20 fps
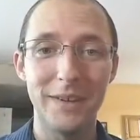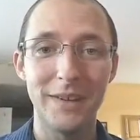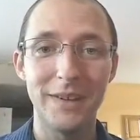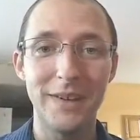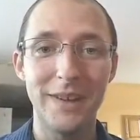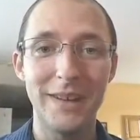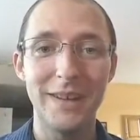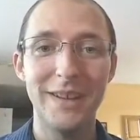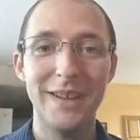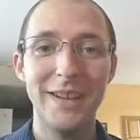
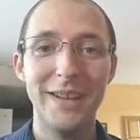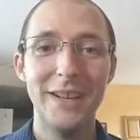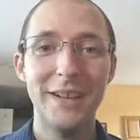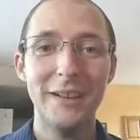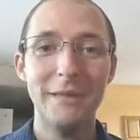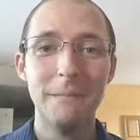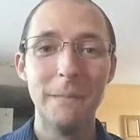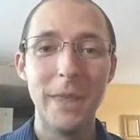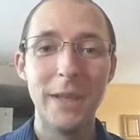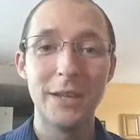Okay?
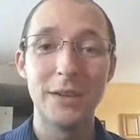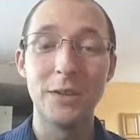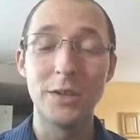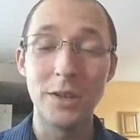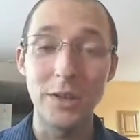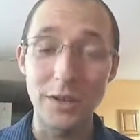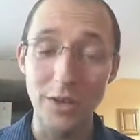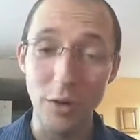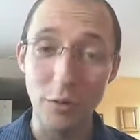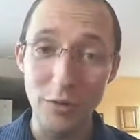
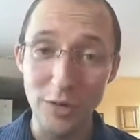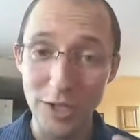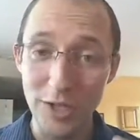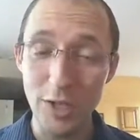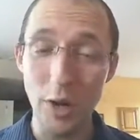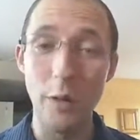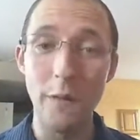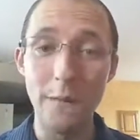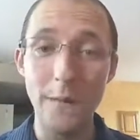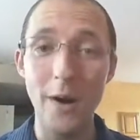
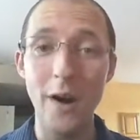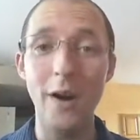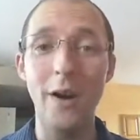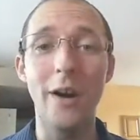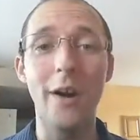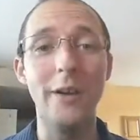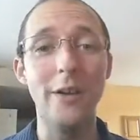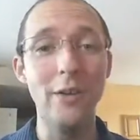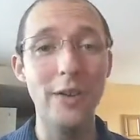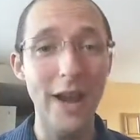So far,
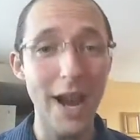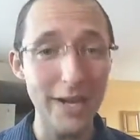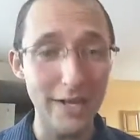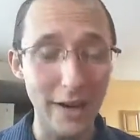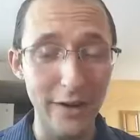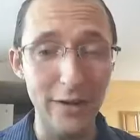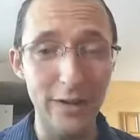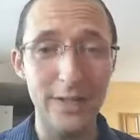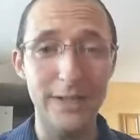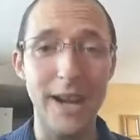are you guys
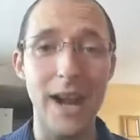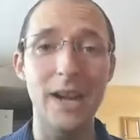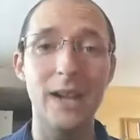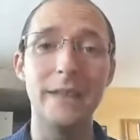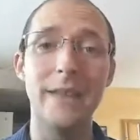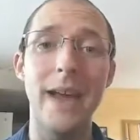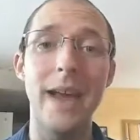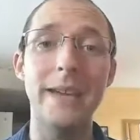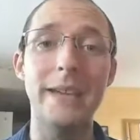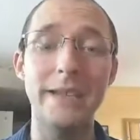understanding
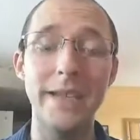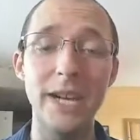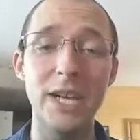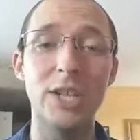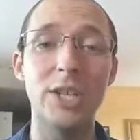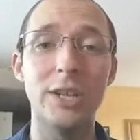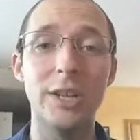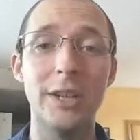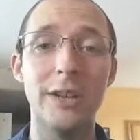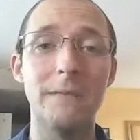that
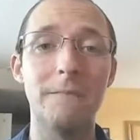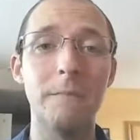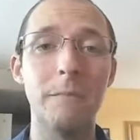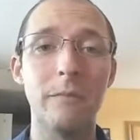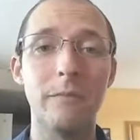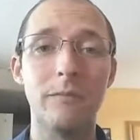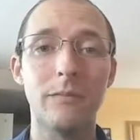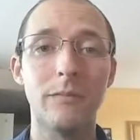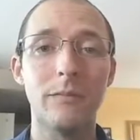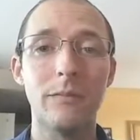addiction
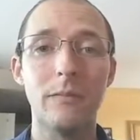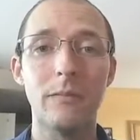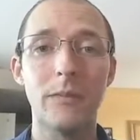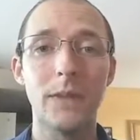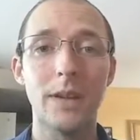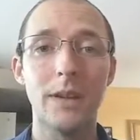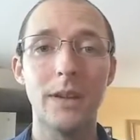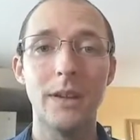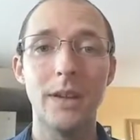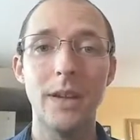
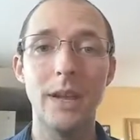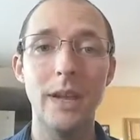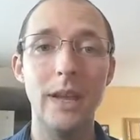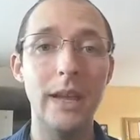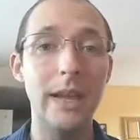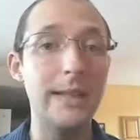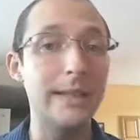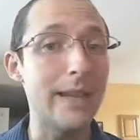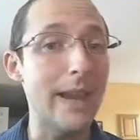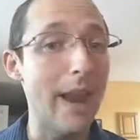
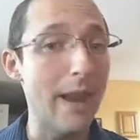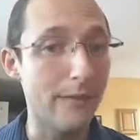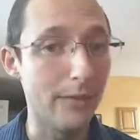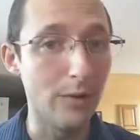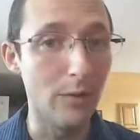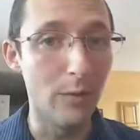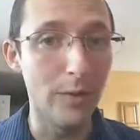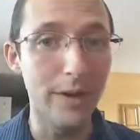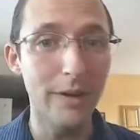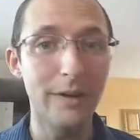is
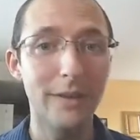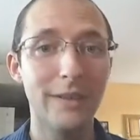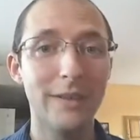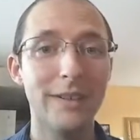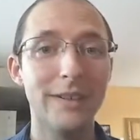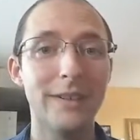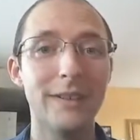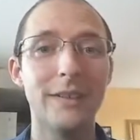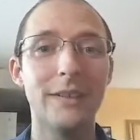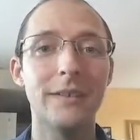everywhere,
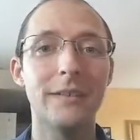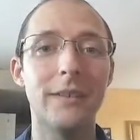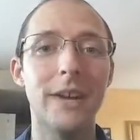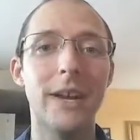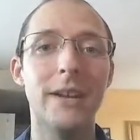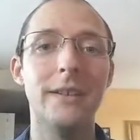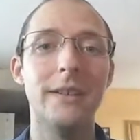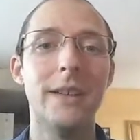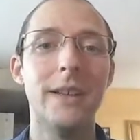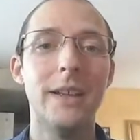
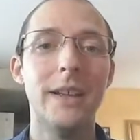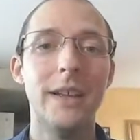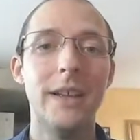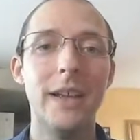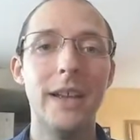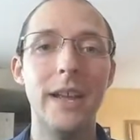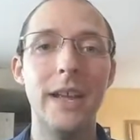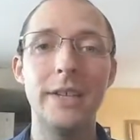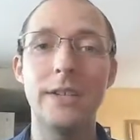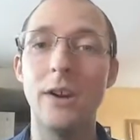right?
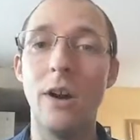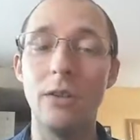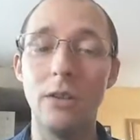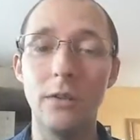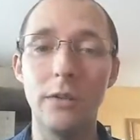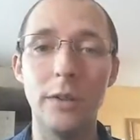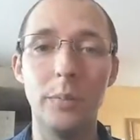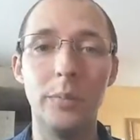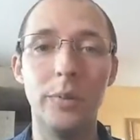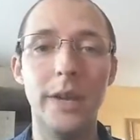It's all
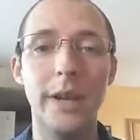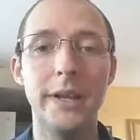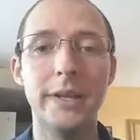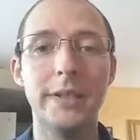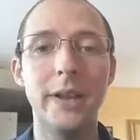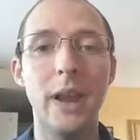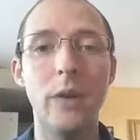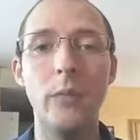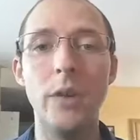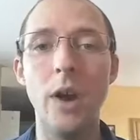over the
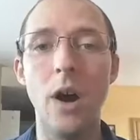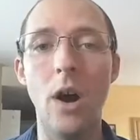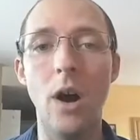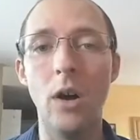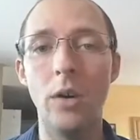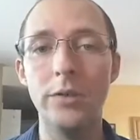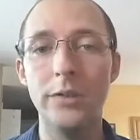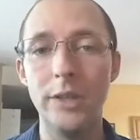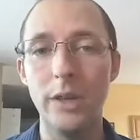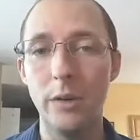place, and we
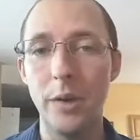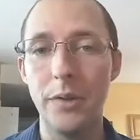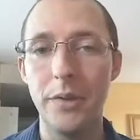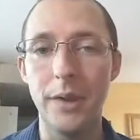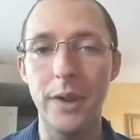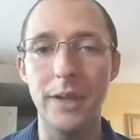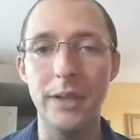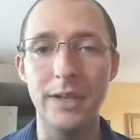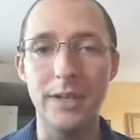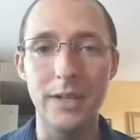all deal with
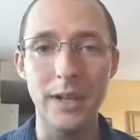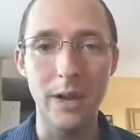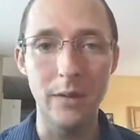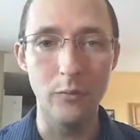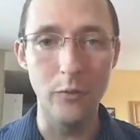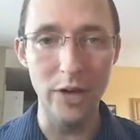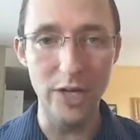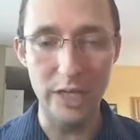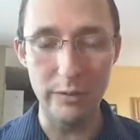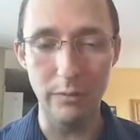it in some
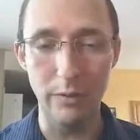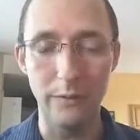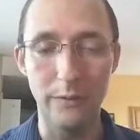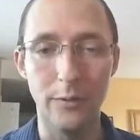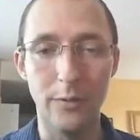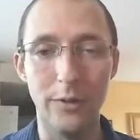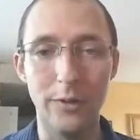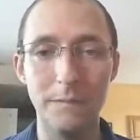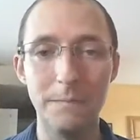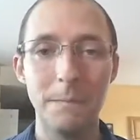way, shape, or
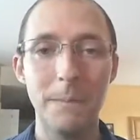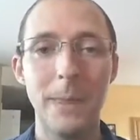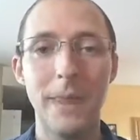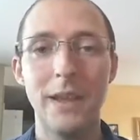form.